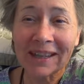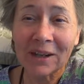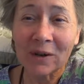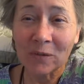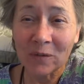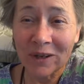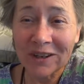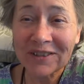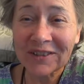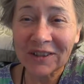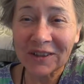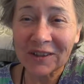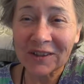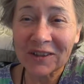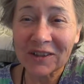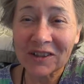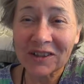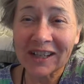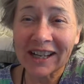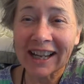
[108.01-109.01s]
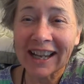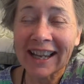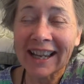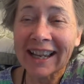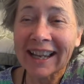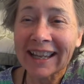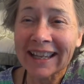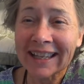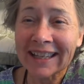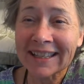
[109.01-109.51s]
researched.
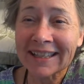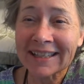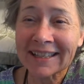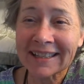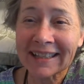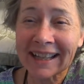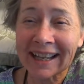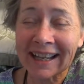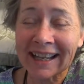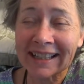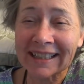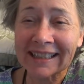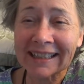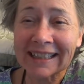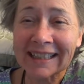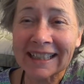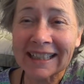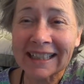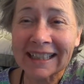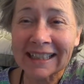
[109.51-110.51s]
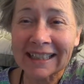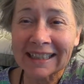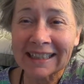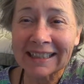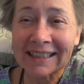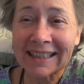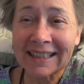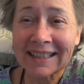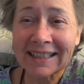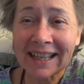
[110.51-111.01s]
Is that
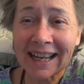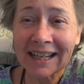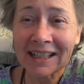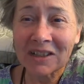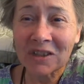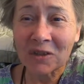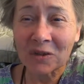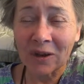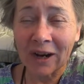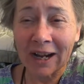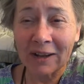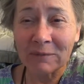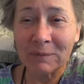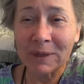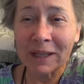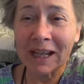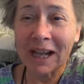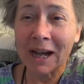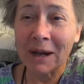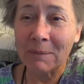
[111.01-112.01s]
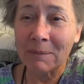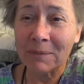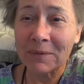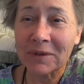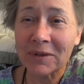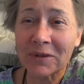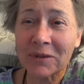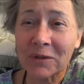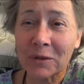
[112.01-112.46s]
the sex drive becomes